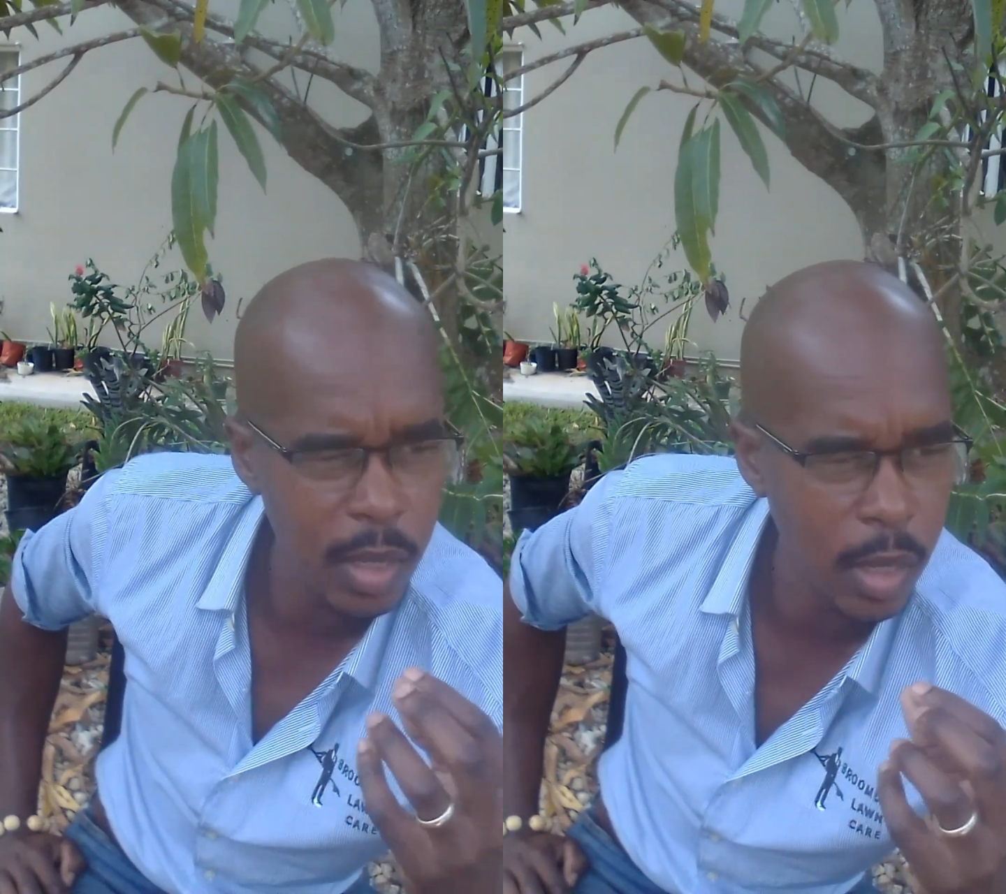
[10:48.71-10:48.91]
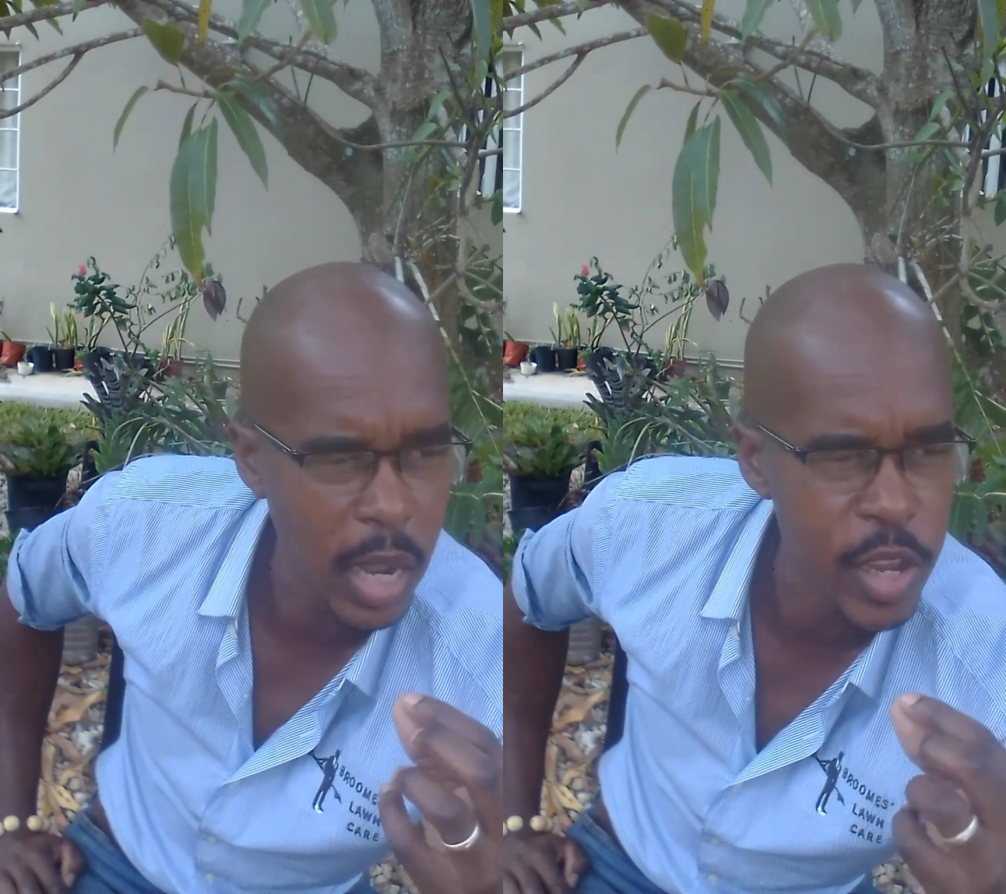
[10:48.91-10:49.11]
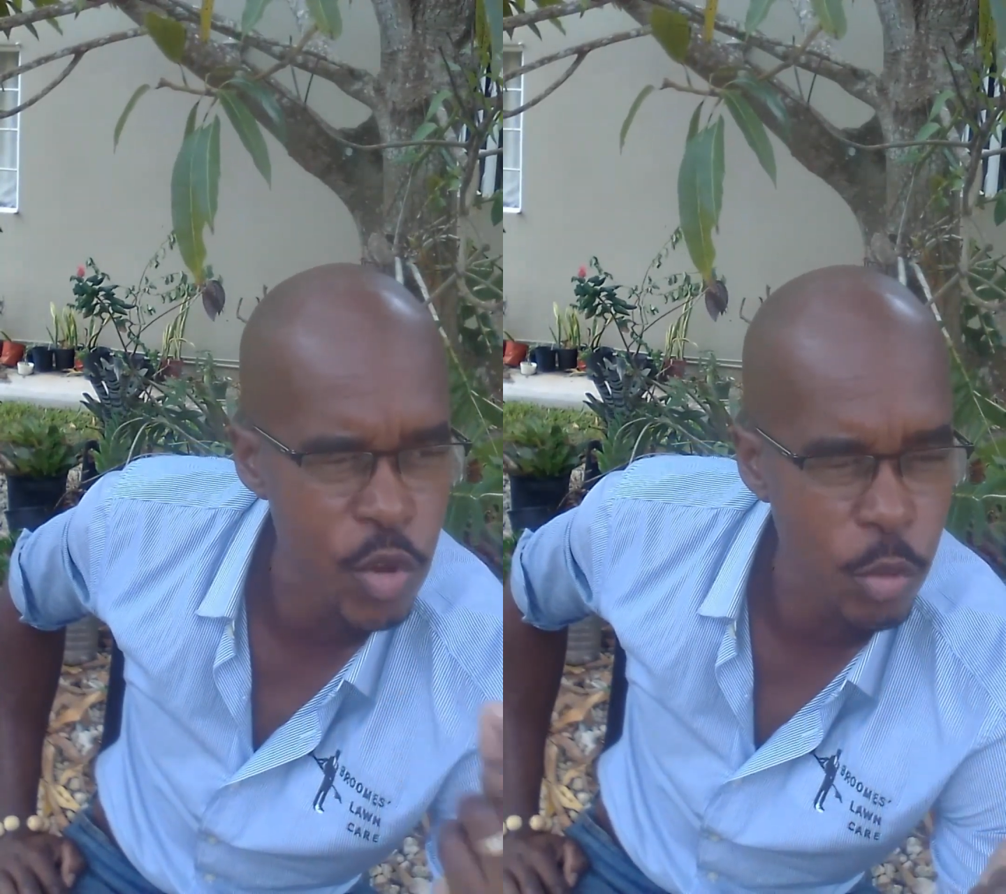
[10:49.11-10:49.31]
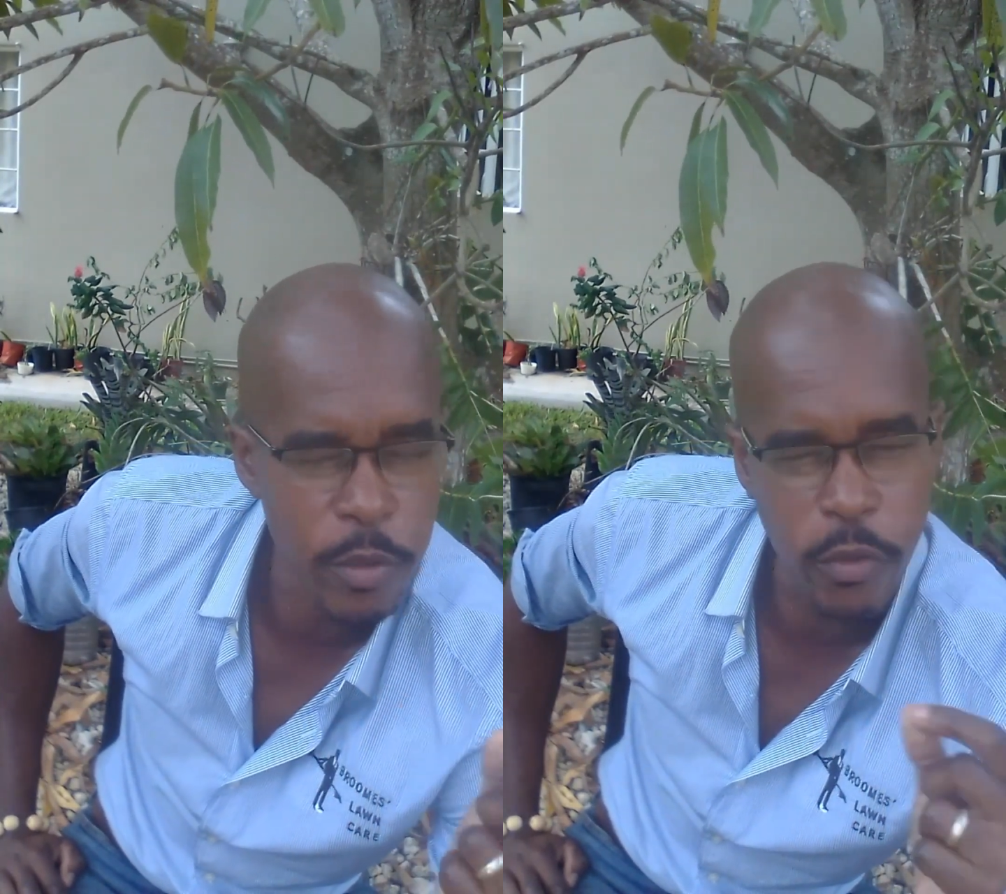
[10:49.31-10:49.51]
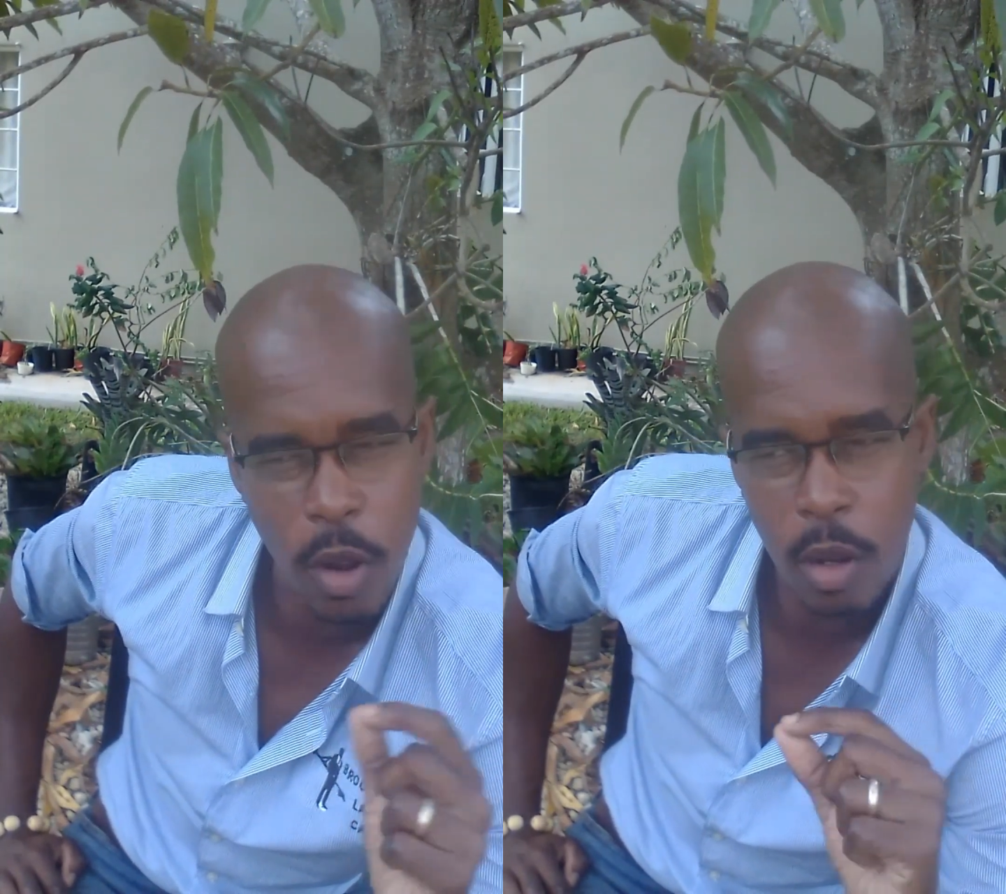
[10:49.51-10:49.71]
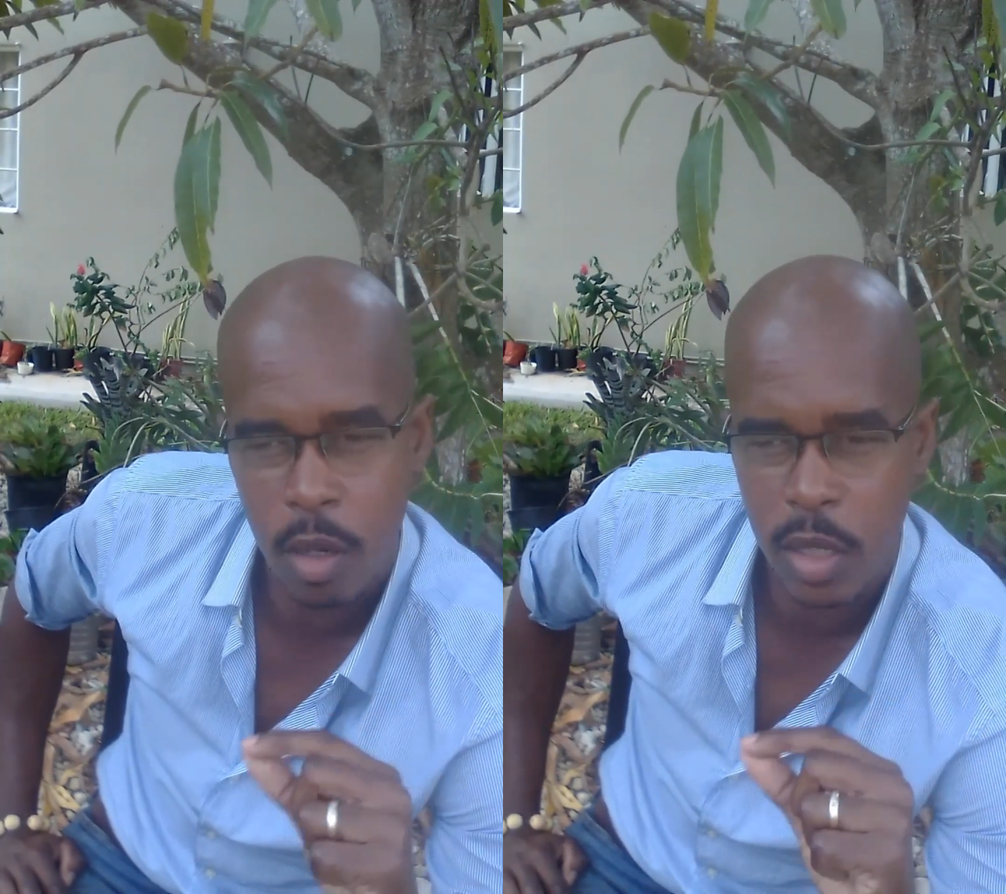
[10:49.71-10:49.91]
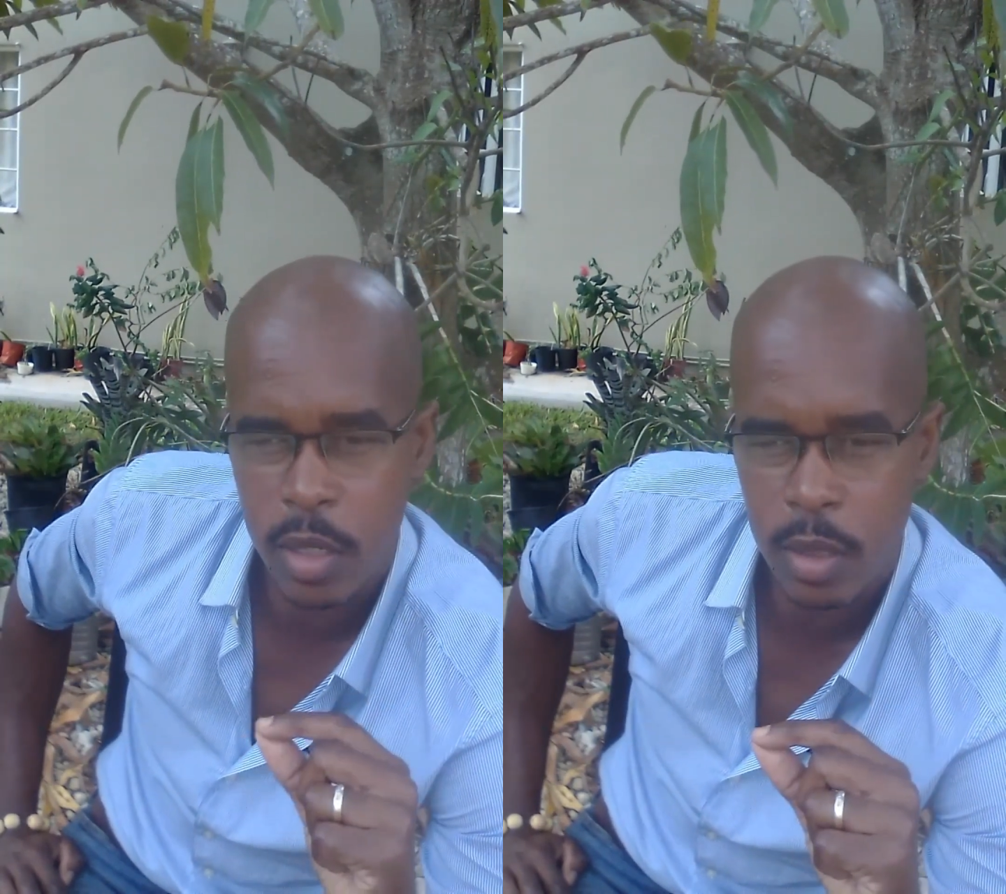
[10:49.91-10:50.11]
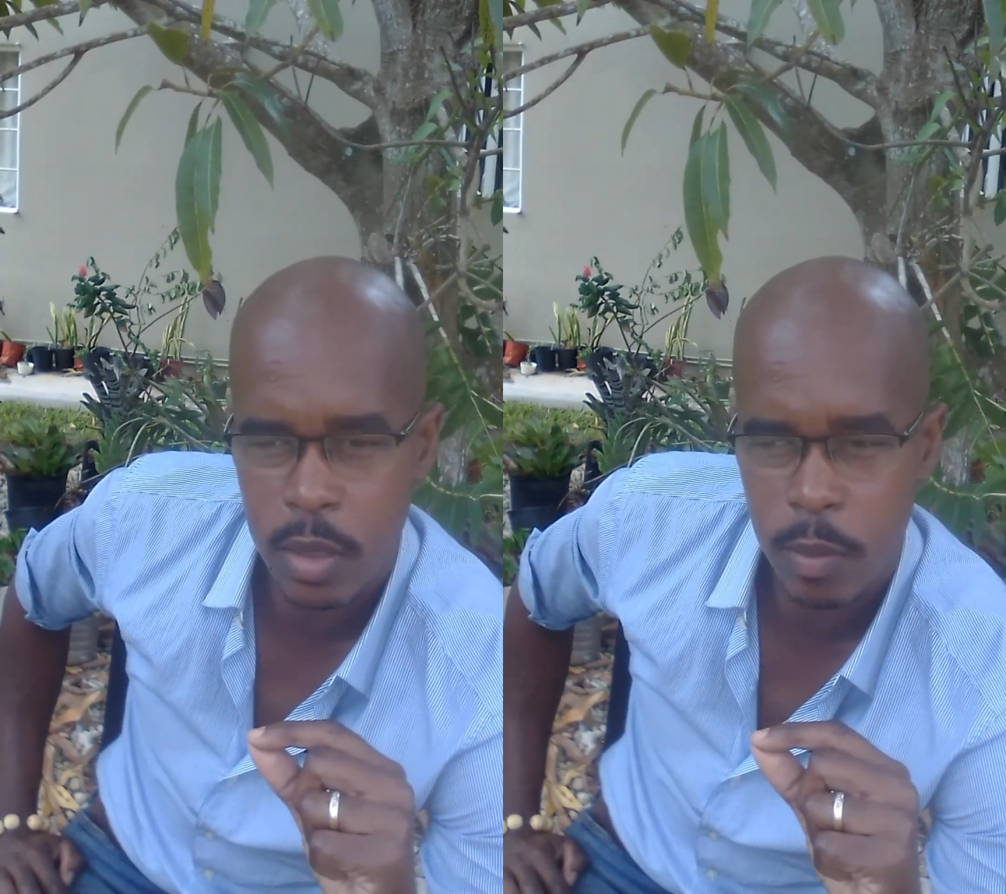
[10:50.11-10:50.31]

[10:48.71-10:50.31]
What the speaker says: I knew before I got in,